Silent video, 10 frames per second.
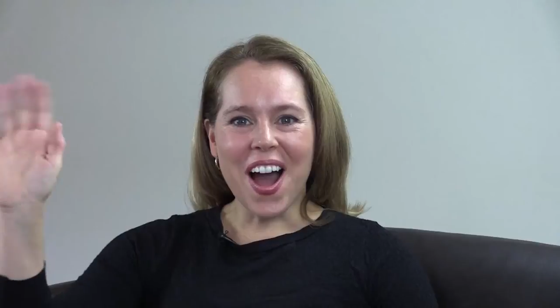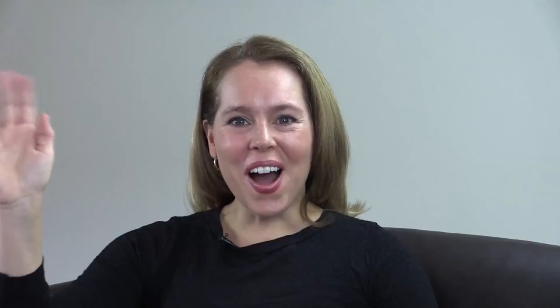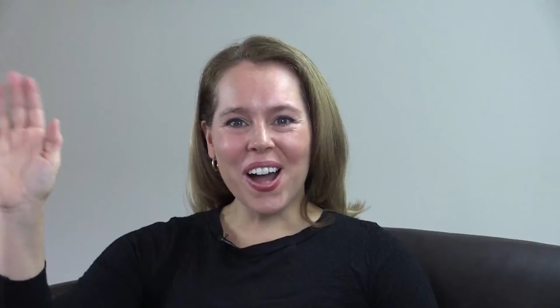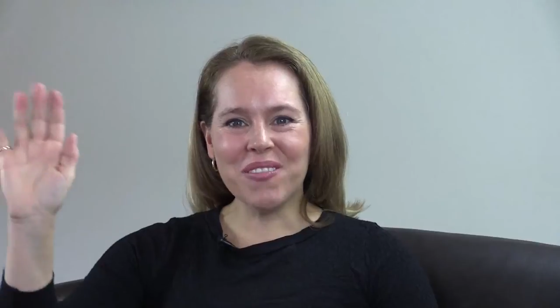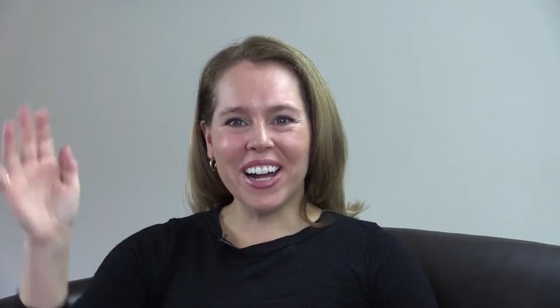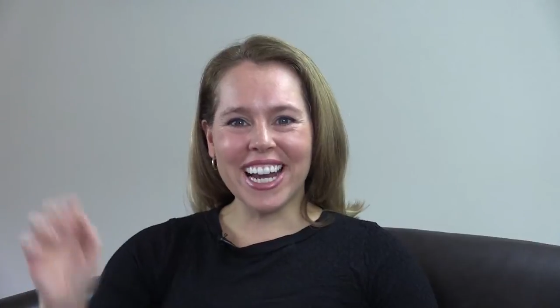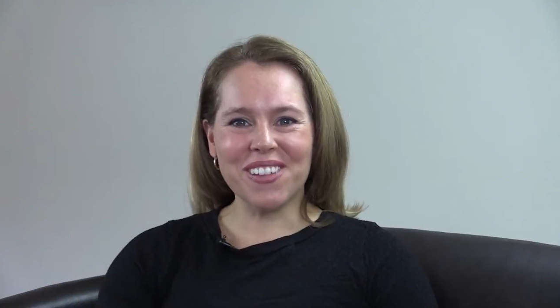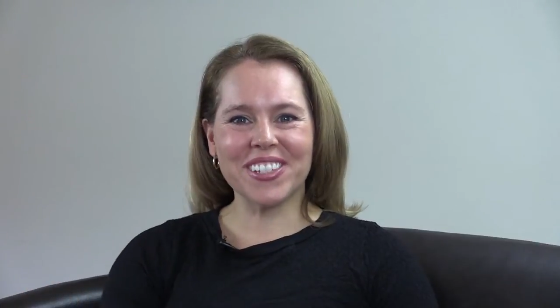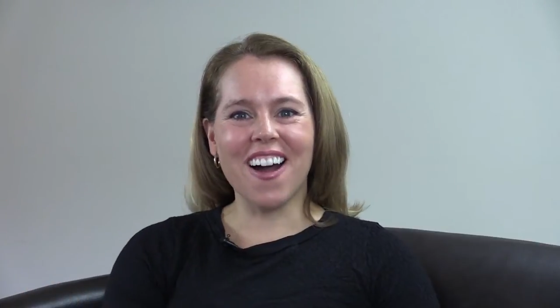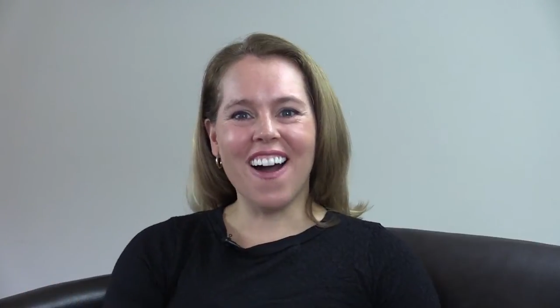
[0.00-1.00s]
Hi, my
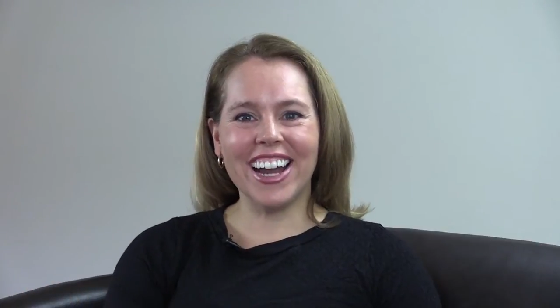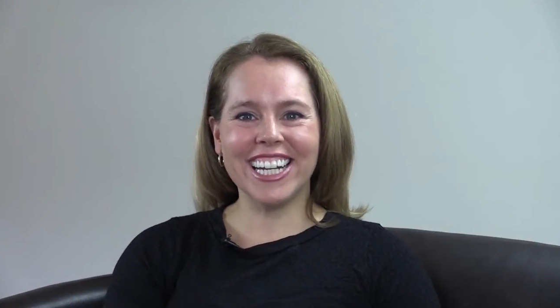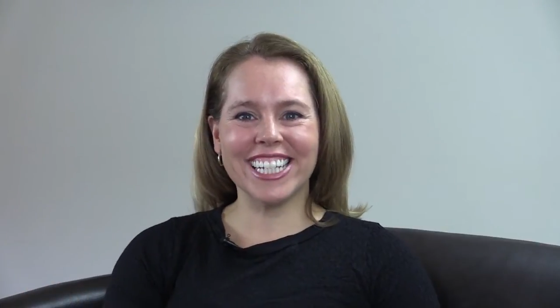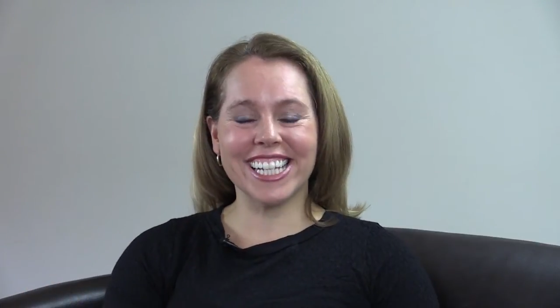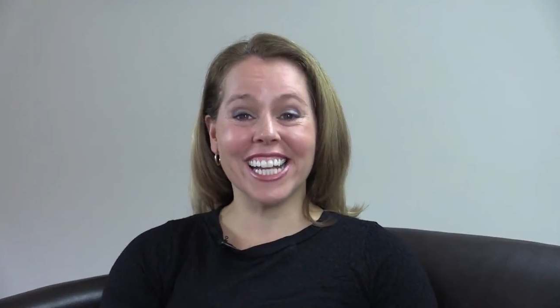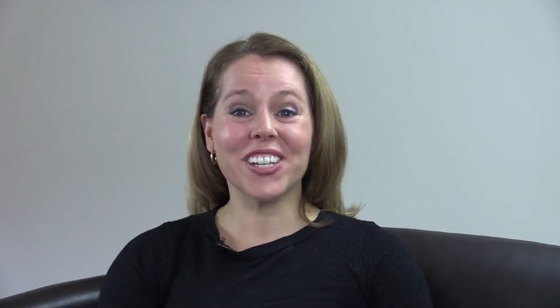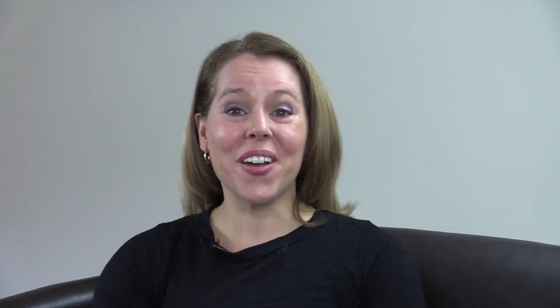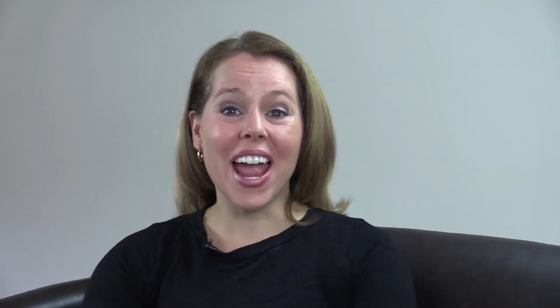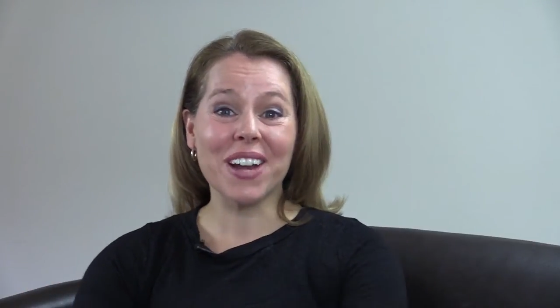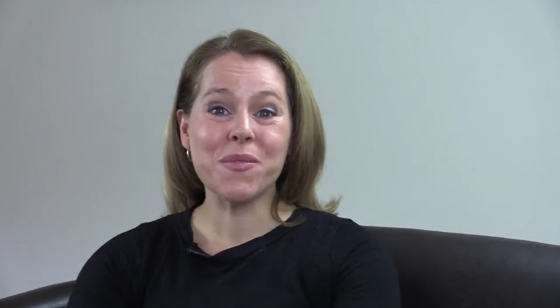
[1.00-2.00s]
name's Heidi
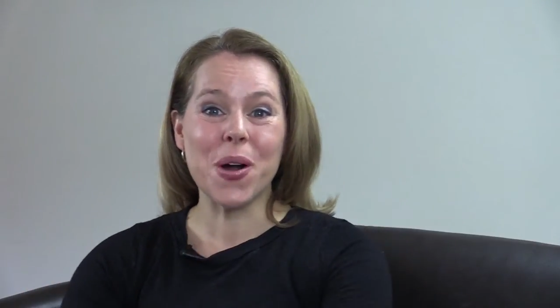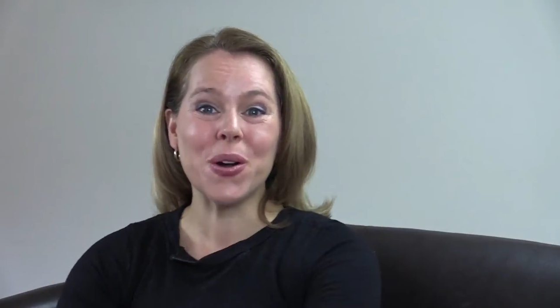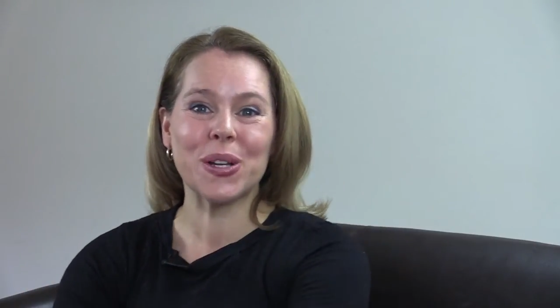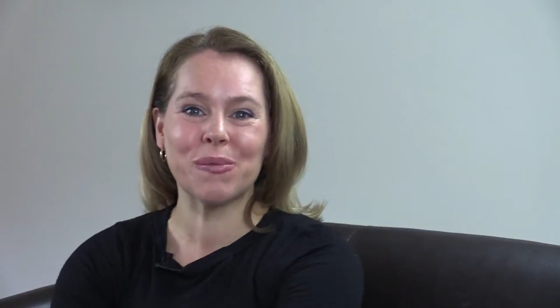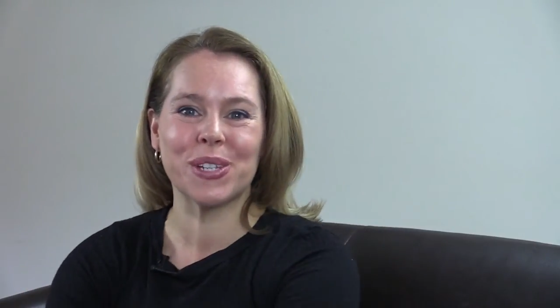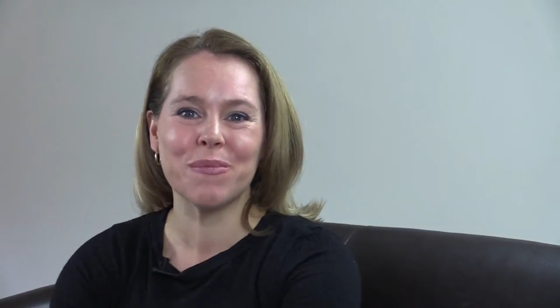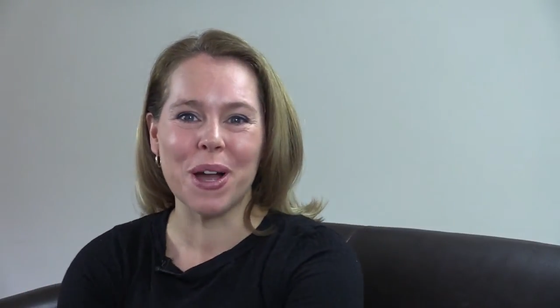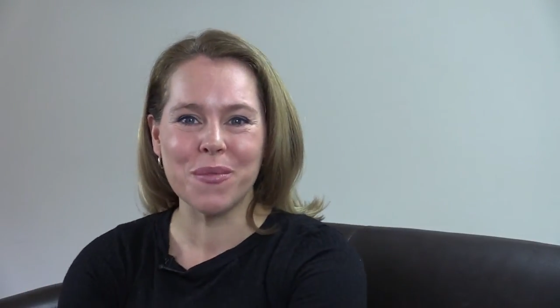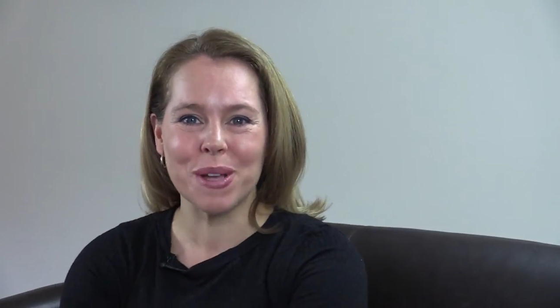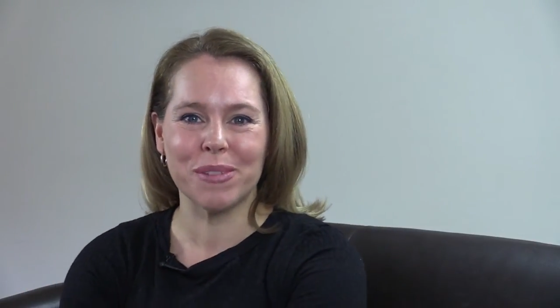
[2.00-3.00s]
DeSanto and welcome to
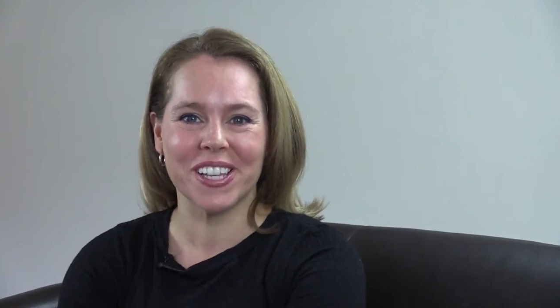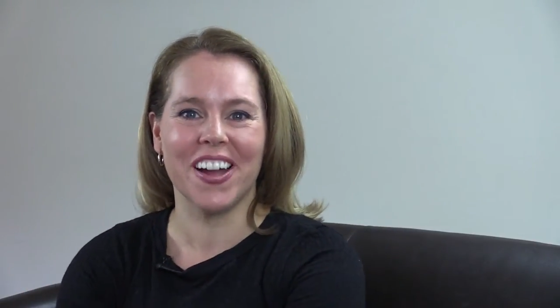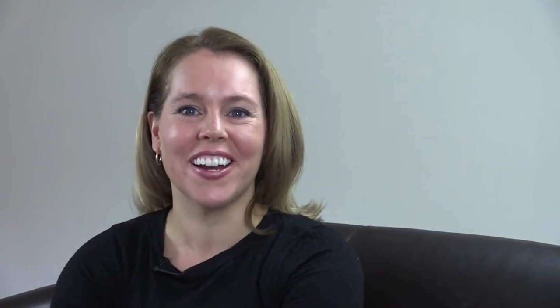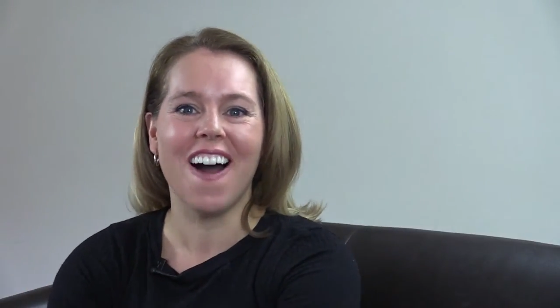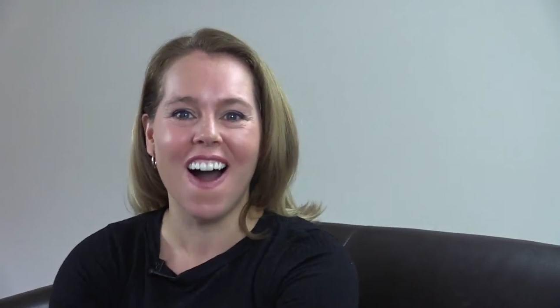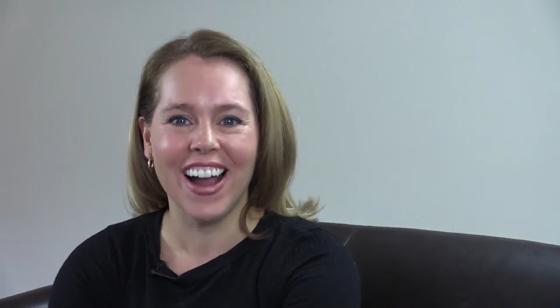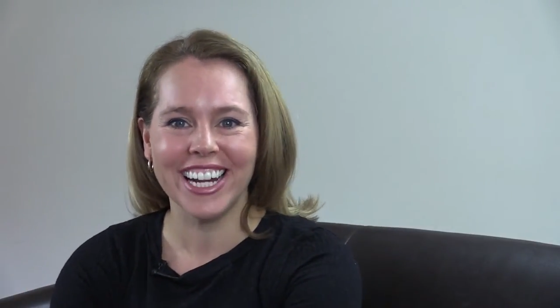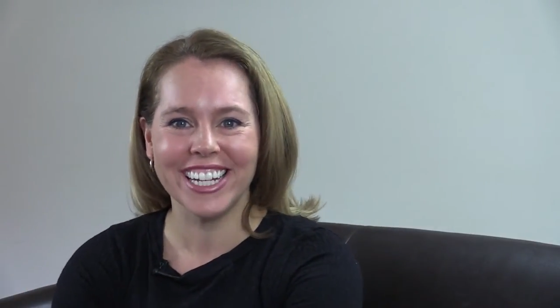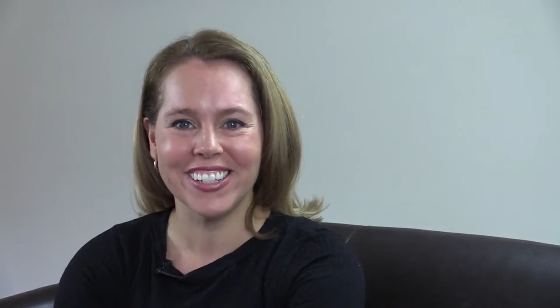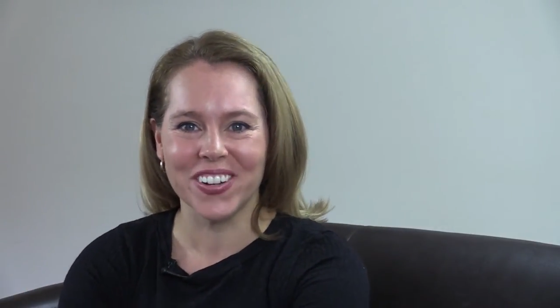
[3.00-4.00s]
my website
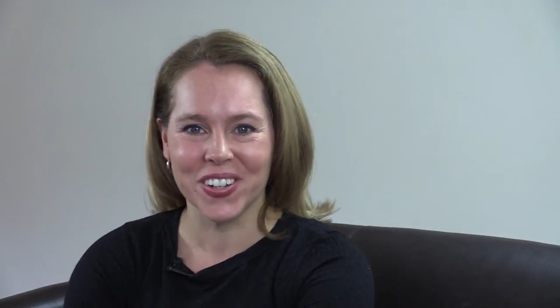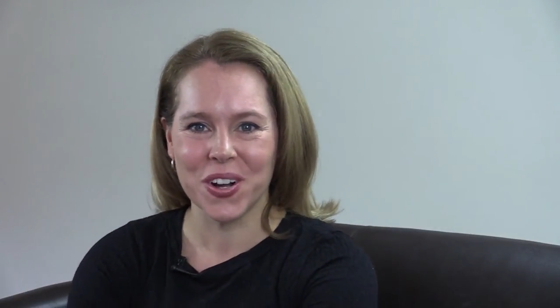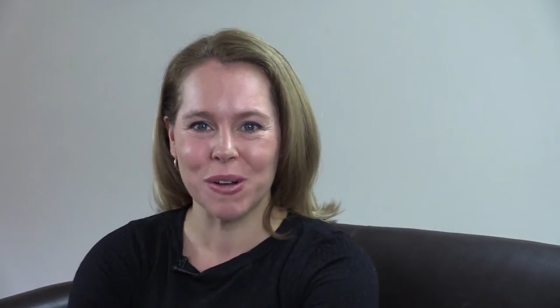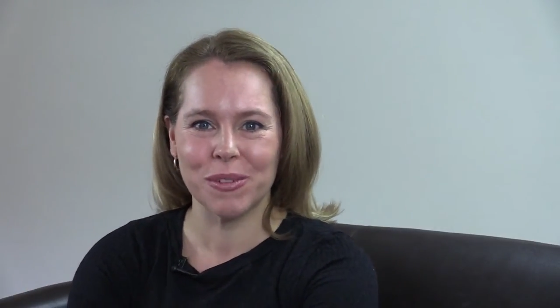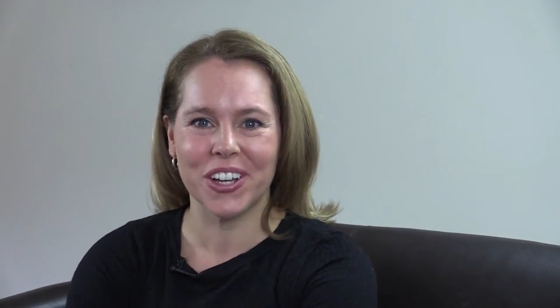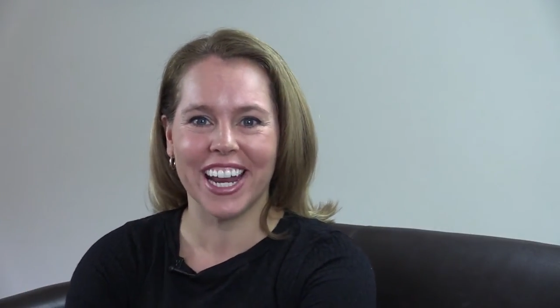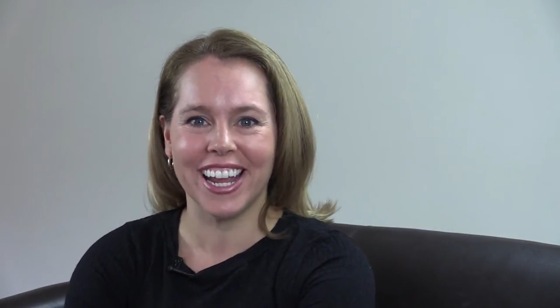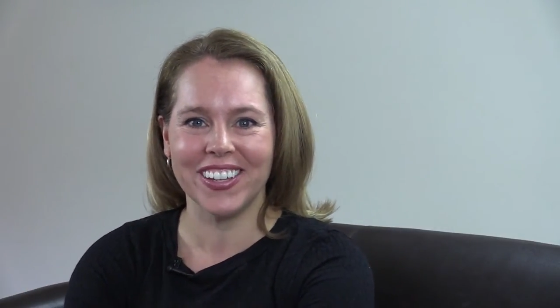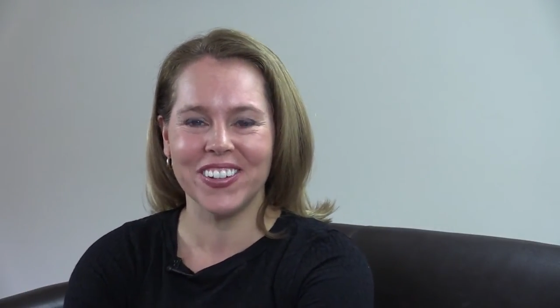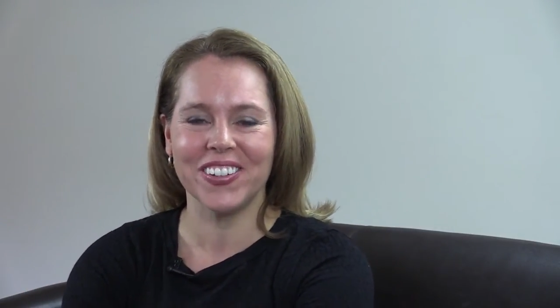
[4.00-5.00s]

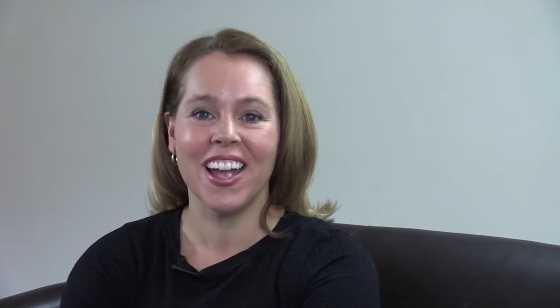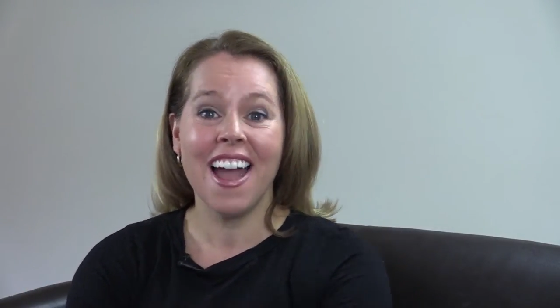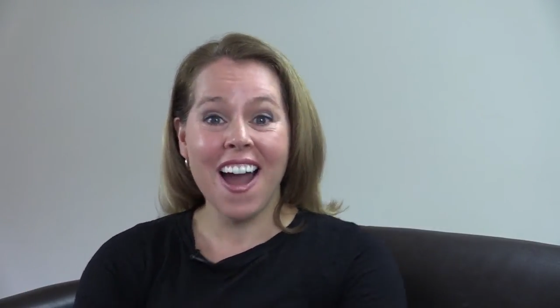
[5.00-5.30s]
heidi.com.au.